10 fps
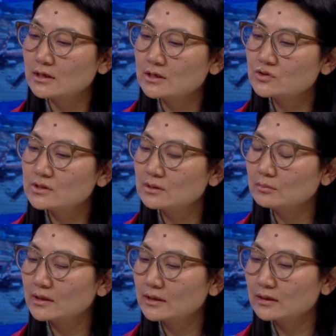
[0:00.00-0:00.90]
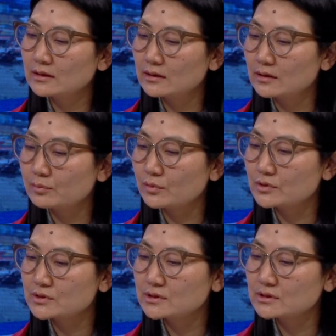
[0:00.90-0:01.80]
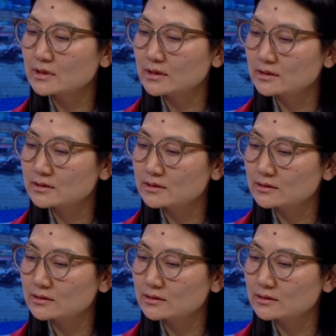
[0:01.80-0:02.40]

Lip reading: streamlining our process and